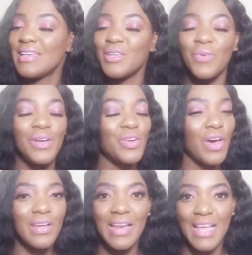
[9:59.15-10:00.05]
you are not
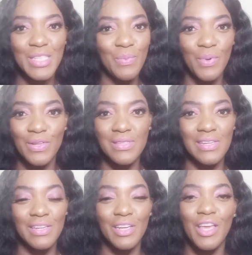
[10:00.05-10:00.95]
a classy
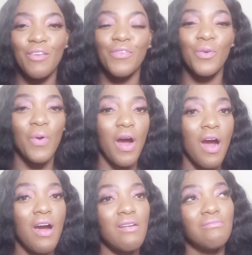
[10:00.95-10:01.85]
person if you are
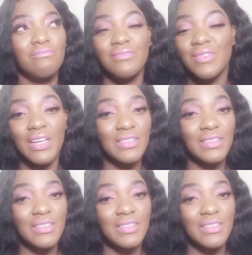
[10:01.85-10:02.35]
not